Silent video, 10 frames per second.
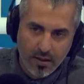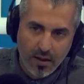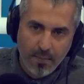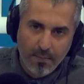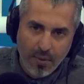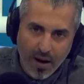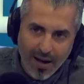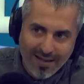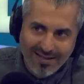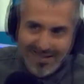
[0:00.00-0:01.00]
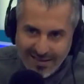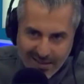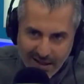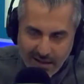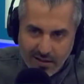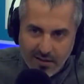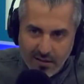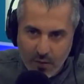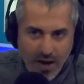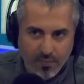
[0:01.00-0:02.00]
by dissing
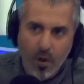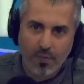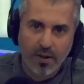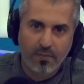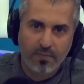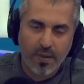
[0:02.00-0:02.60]
the red poppy,